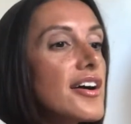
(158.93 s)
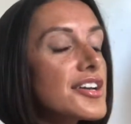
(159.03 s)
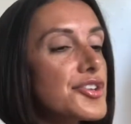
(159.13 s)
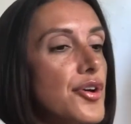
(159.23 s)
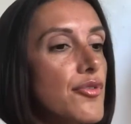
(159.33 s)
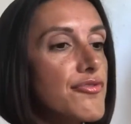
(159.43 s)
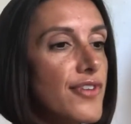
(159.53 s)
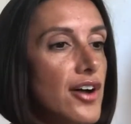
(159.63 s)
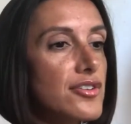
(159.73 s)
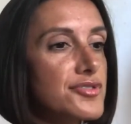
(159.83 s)
you know,
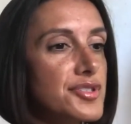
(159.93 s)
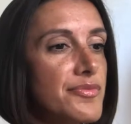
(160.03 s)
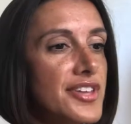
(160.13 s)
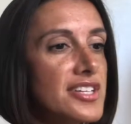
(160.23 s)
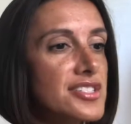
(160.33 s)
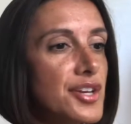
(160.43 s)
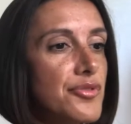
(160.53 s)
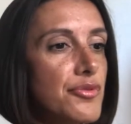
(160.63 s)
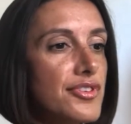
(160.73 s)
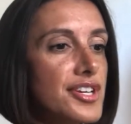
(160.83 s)
follow some things that
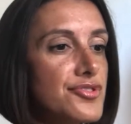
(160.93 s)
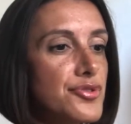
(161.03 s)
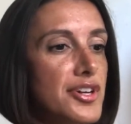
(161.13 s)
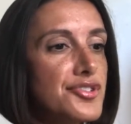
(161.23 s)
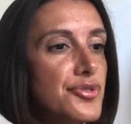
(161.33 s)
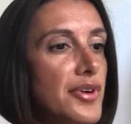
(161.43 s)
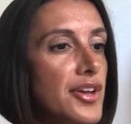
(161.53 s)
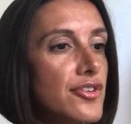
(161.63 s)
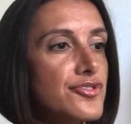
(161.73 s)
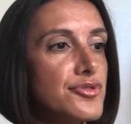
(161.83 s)
you really enjoy
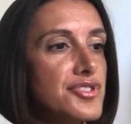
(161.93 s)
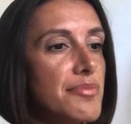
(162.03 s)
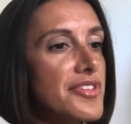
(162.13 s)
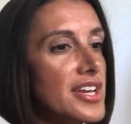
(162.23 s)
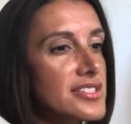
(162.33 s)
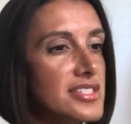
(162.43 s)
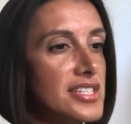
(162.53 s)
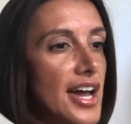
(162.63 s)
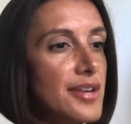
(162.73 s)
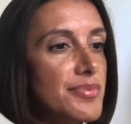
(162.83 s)
doing, or do something as a
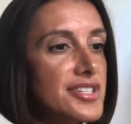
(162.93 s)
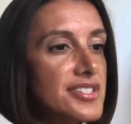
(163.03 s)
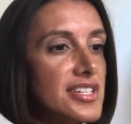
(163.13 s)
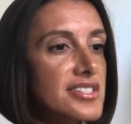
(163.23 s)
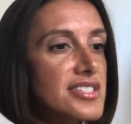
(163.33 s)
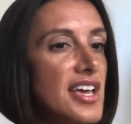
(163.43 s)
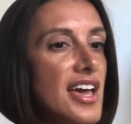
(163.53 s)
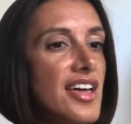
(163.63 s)
side business,